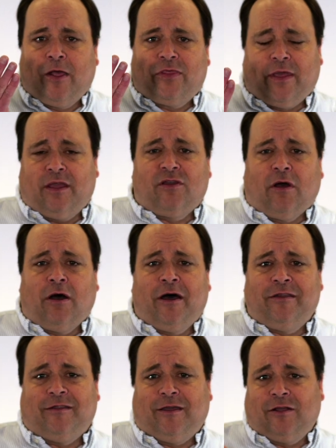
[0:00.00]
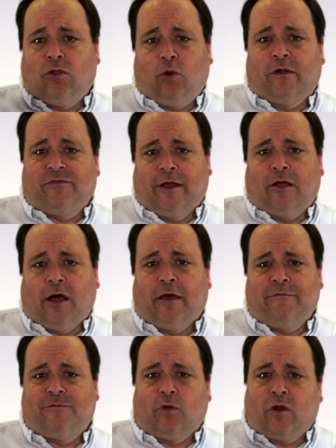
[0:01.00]
thank God and, and, glorify
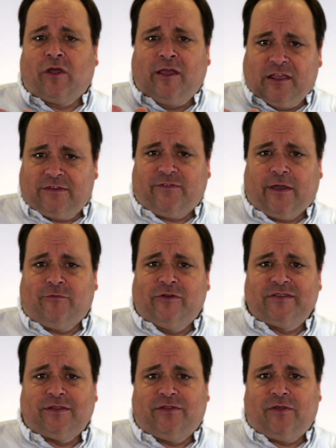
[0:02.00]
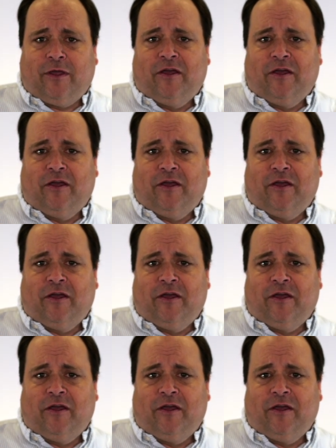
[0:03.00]
God for His faithfulness and,